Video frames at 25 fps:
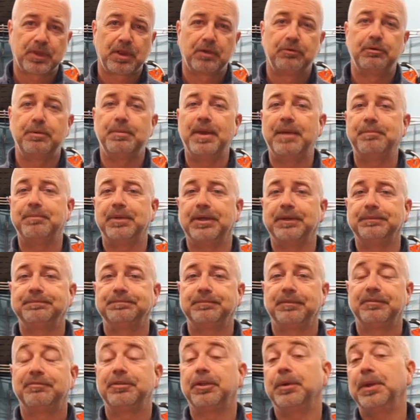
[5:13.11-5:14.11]
Remember,
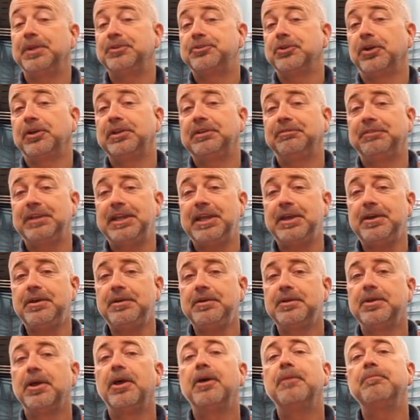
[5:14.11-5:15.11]
if you enjoyed the video,
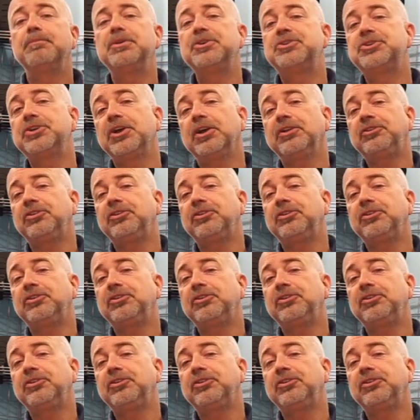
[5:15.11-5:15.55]
be sure